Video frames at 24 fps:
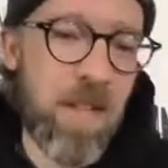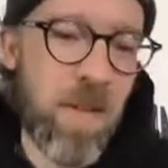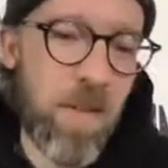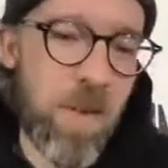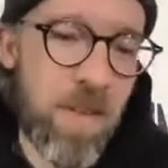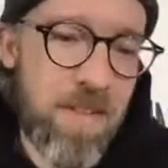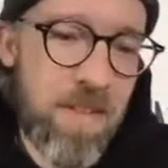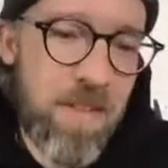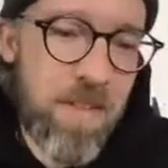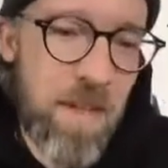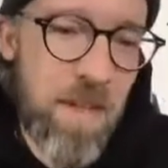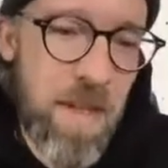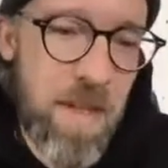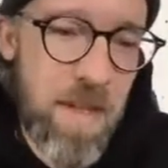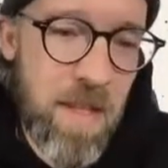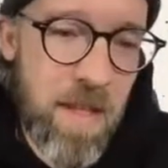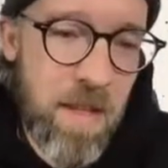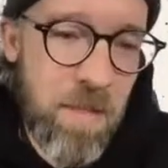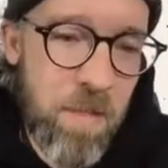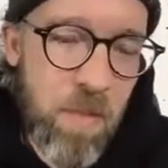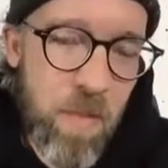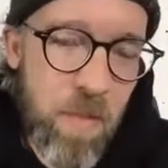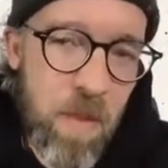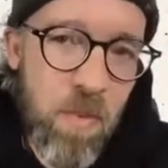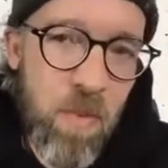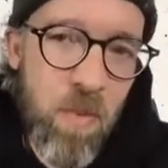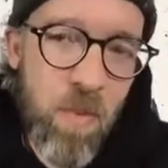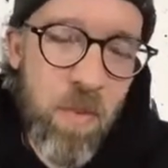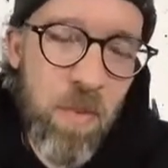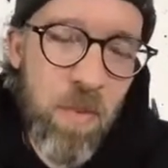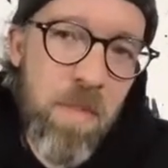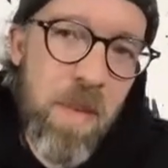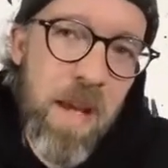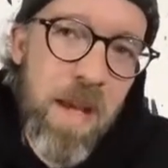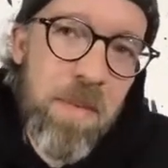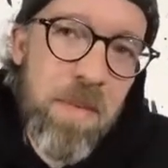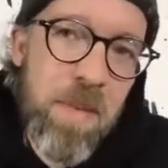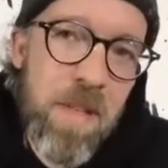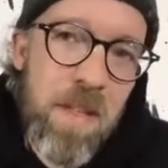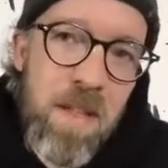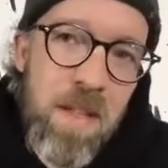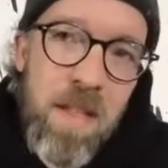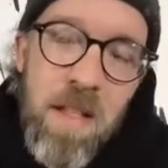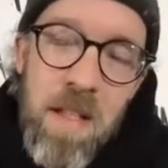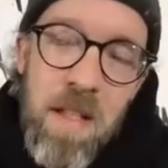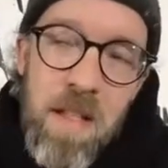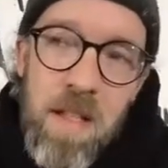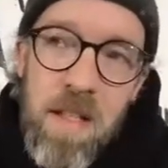That wasn't even a thing people, maybe
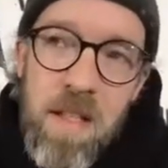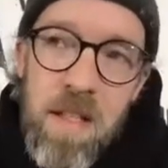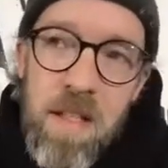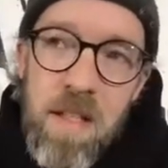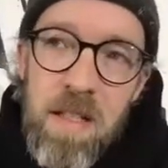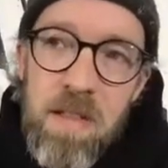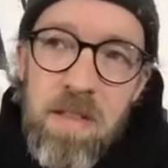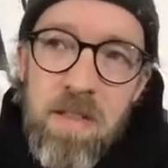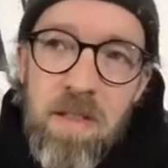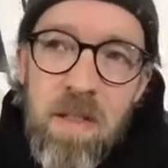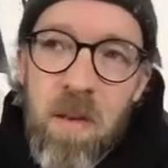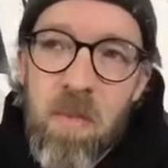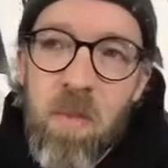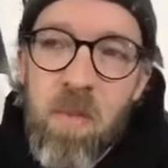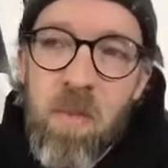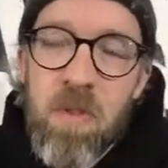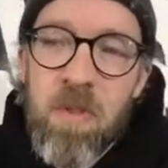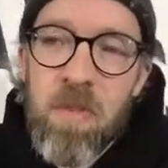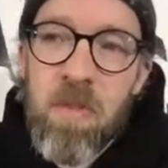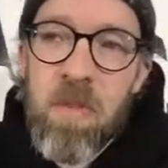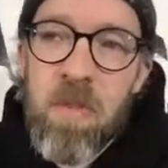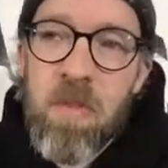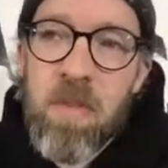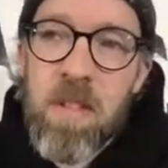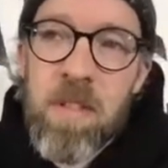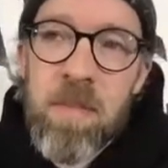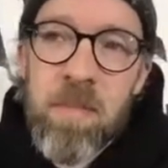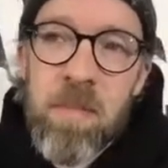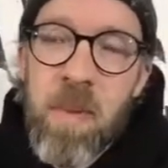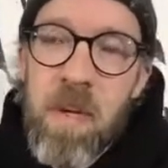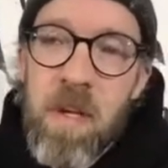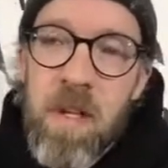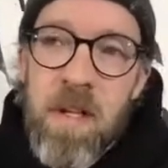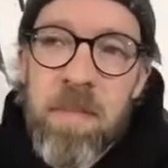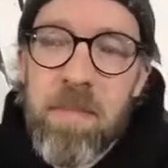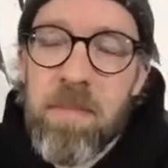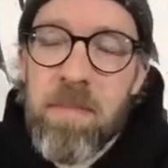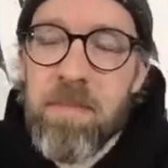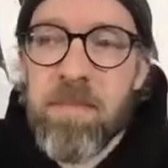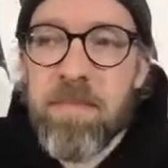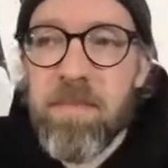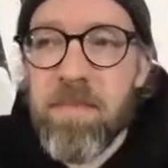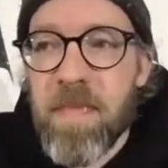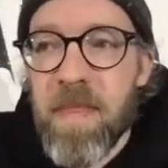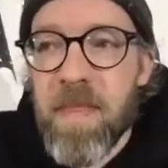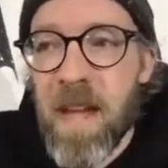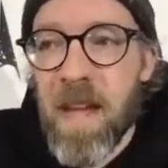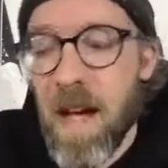some were doing, but
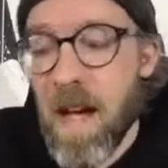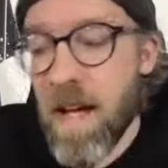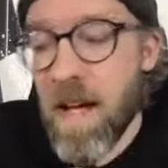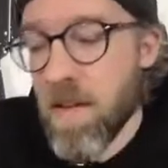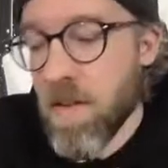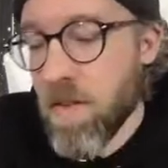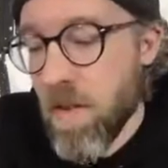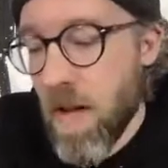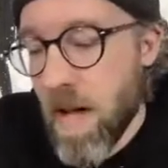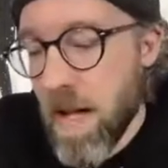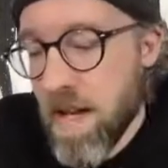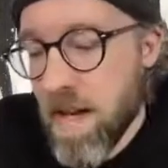I don't know.